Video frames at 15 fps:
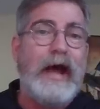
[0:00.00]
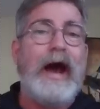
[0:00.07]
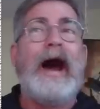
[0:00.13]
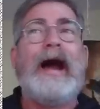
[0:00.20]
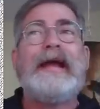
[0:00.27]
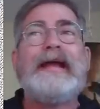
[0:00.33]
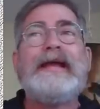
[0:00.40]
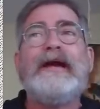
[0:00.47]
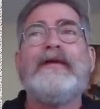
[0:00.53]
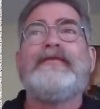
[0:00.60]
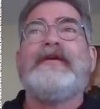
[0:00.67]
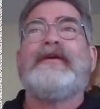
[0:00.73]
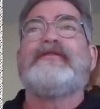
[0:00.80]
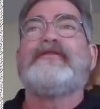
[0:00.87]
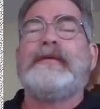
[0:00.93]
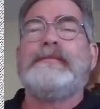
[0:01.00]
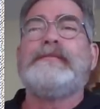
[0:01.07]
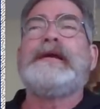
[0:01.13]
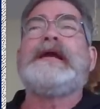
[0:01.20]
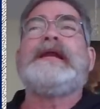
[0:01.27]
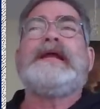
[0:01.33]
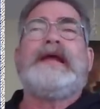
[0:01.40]
I hear this in
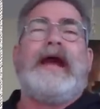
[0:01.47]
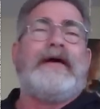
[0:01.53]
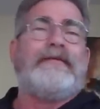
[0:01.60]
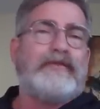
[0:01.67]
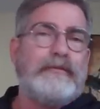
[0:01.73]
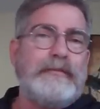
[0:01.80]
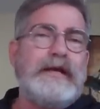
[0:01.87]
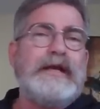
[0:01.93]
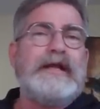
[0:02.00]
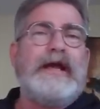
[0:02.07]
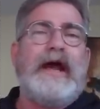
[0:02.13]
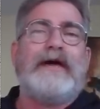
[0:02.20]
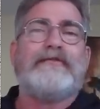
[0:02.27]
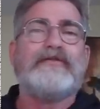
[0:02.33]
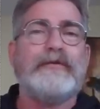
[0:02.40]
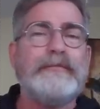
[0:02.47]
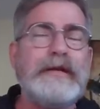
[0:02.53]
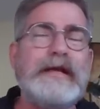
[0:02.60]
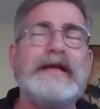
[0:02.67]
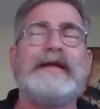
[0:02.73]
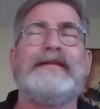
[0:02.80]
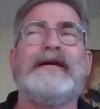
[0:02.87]
meeting after meeting after
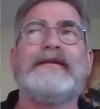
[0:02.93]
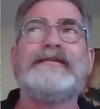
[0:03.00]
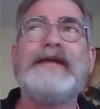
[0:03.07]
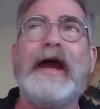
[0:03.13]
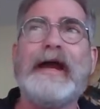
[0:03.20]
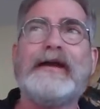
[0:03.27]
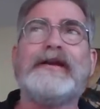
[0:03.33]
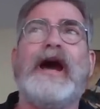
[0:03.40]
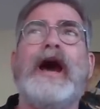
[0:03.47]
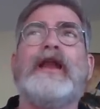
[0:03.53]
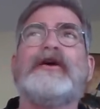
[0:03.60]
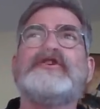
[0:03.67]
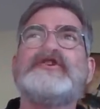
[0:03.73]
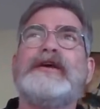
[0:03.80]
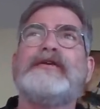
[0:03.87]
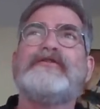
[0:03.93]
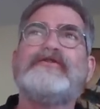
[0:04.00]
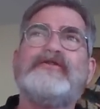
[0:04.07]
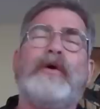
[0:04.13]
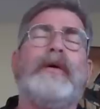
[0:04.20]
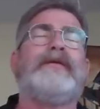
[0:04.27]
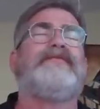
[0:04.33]
meeting. Their technology is
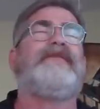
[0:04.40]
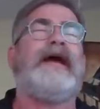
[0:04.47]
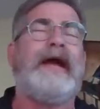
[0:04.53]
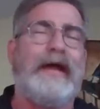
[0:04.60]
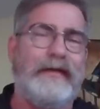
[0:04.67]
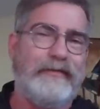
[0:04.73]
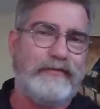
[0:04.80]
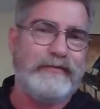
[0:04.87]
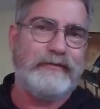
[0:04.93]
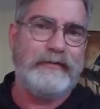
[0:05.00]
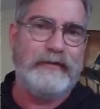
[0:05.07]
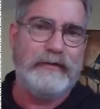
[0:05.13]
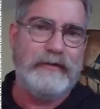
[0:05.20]
so advanced.